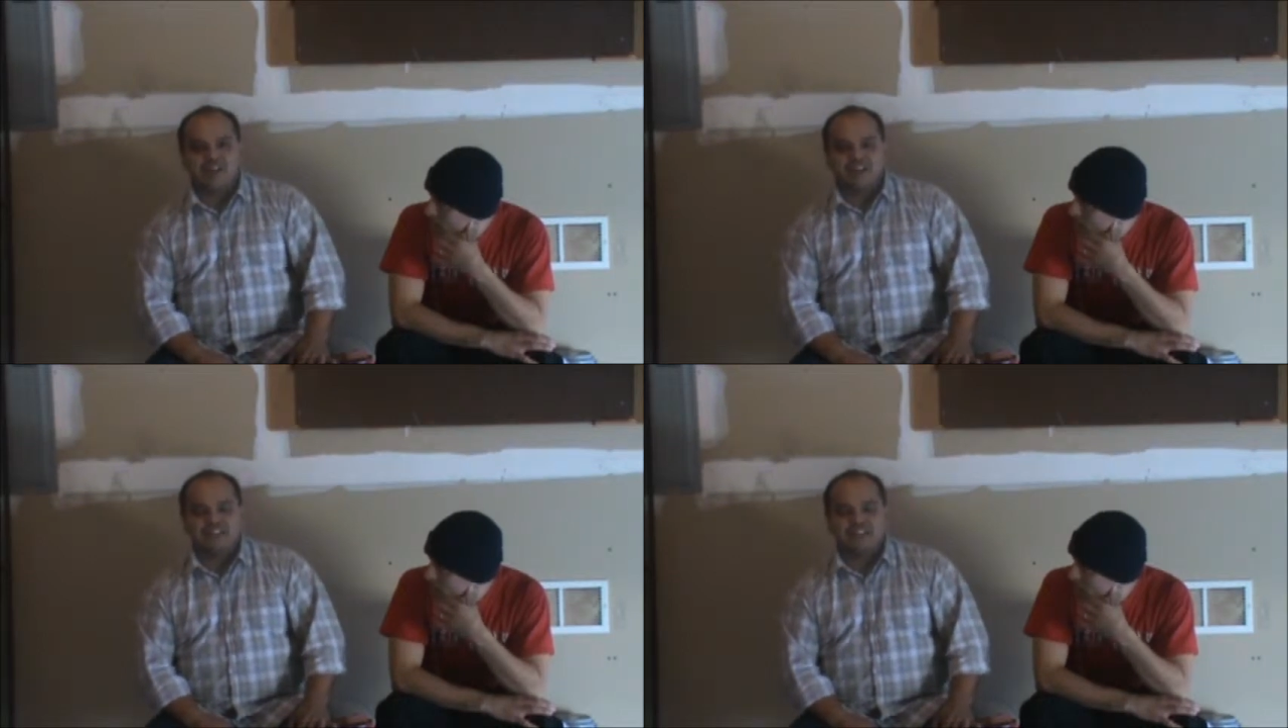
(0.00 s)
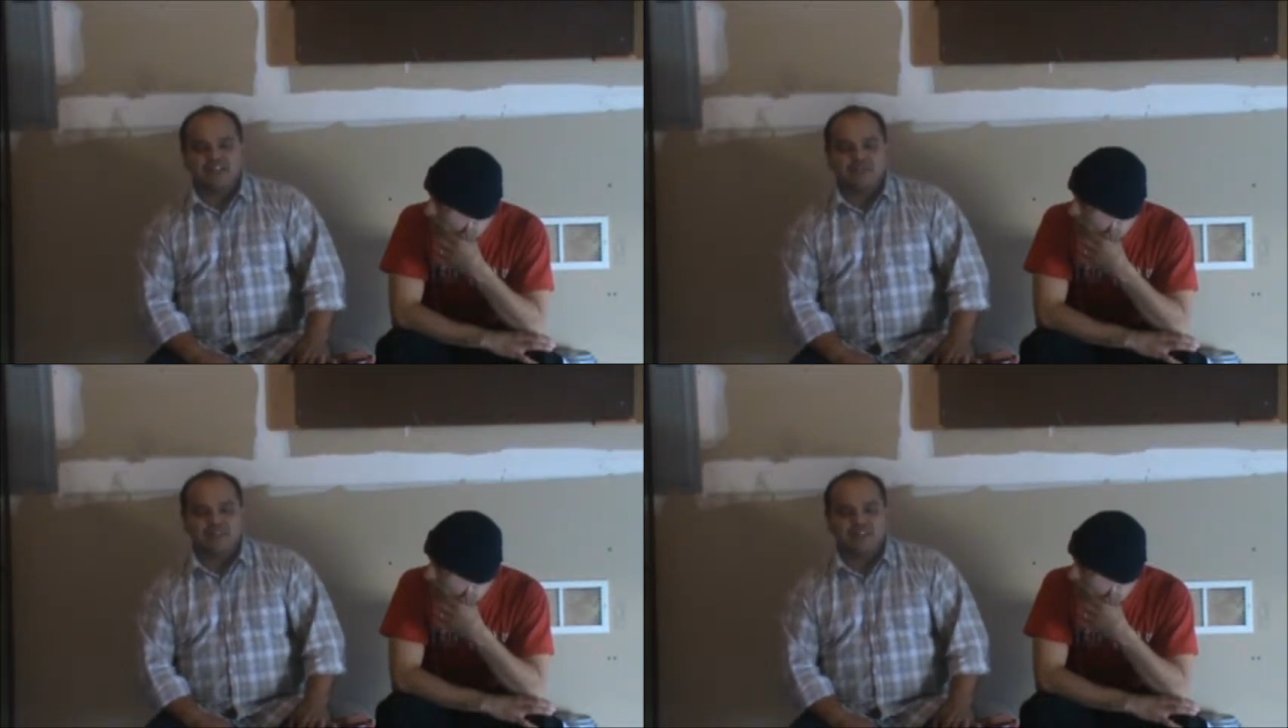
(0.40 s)
They
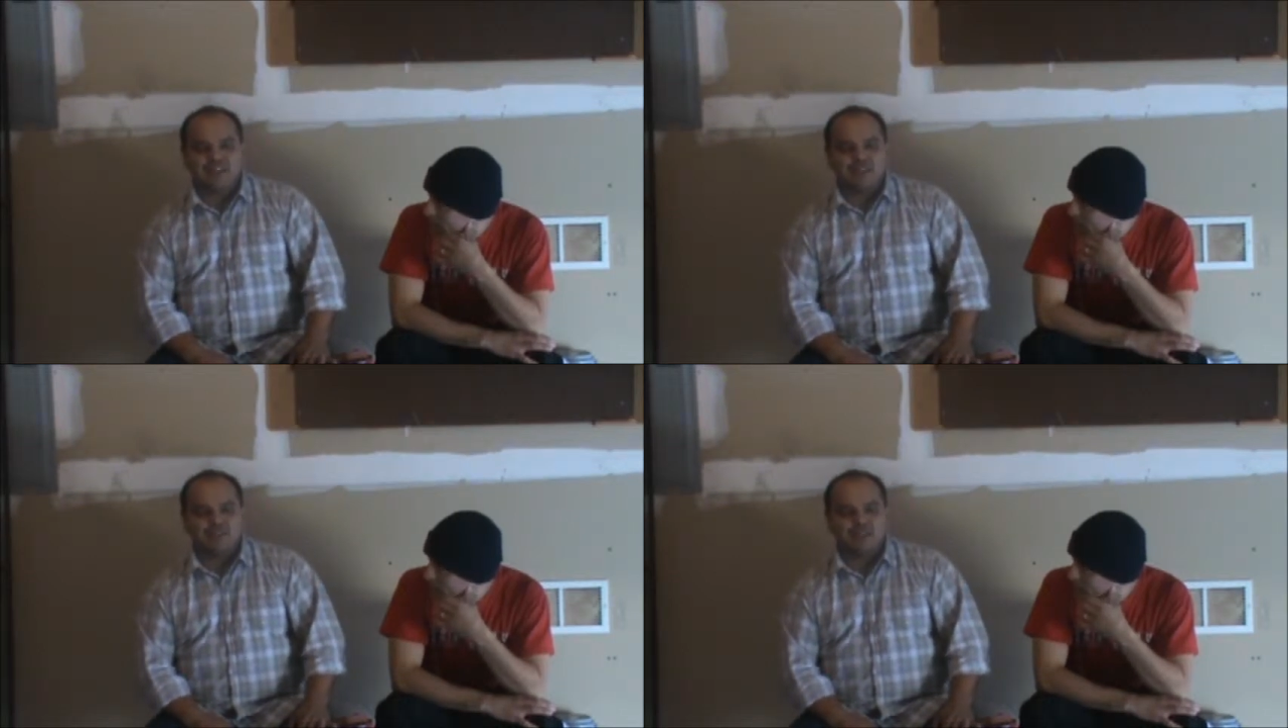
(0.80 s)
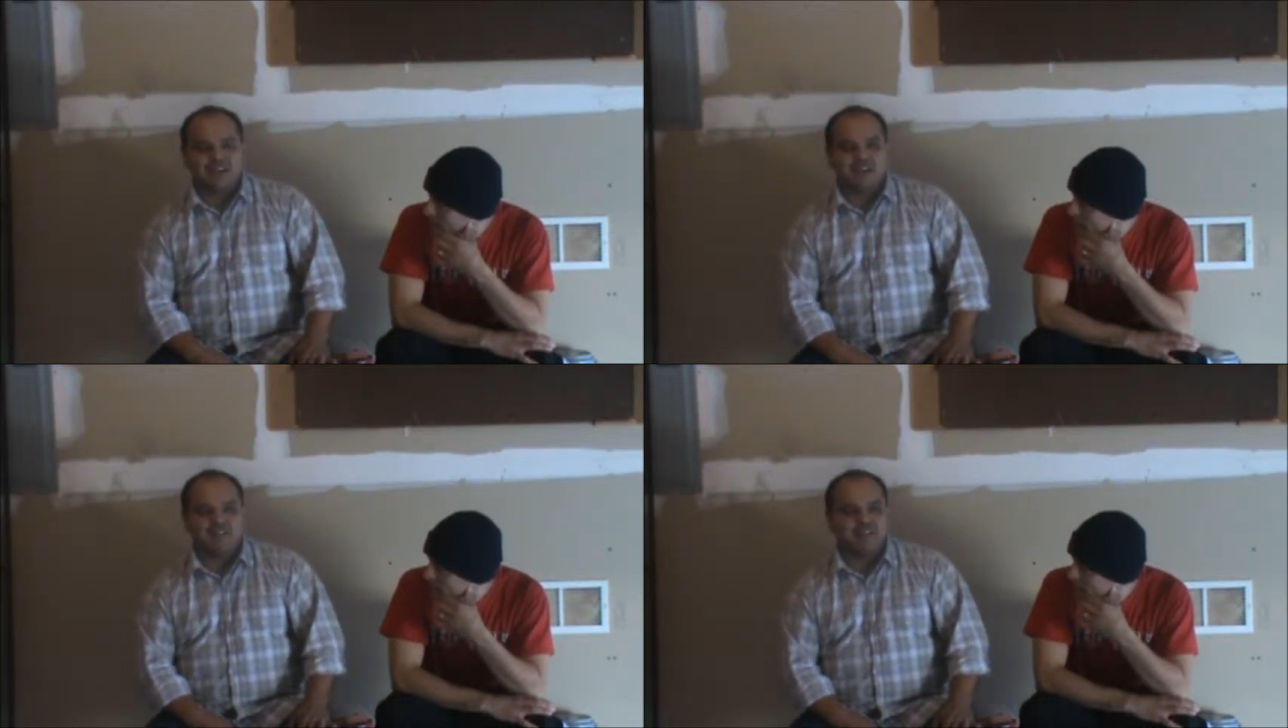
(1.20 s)
stayed with us or
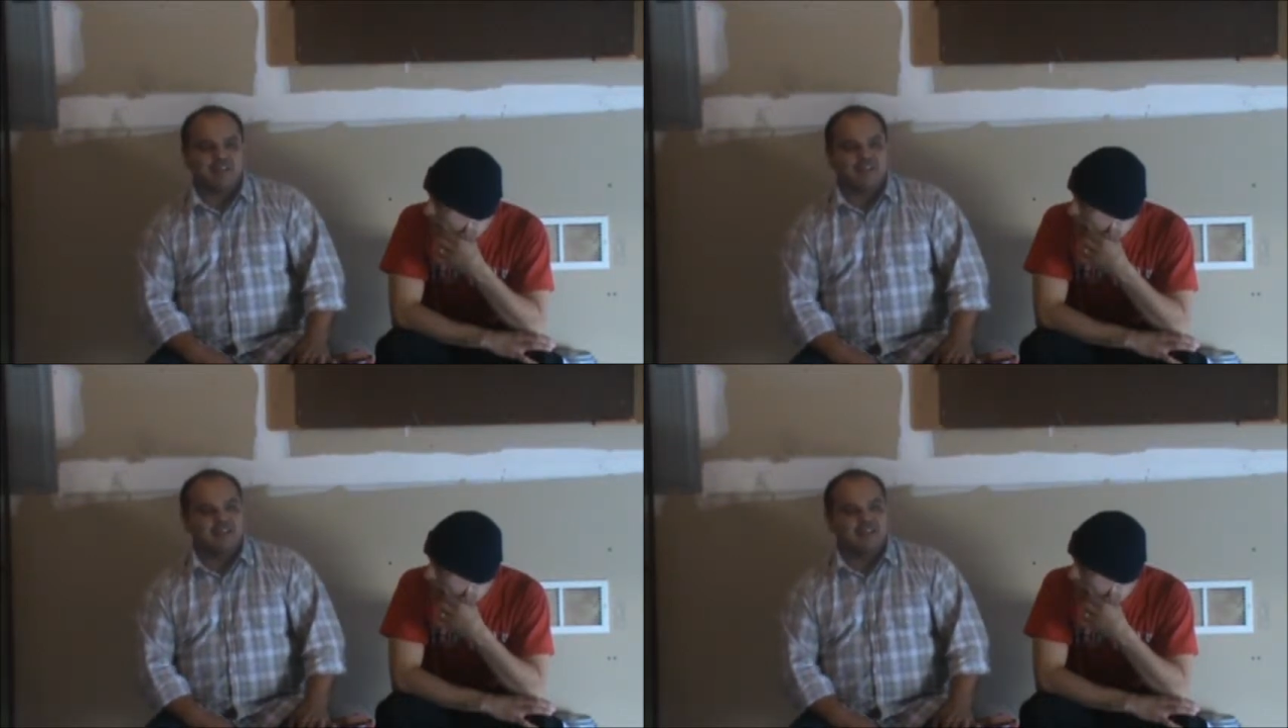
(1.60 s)
whatever.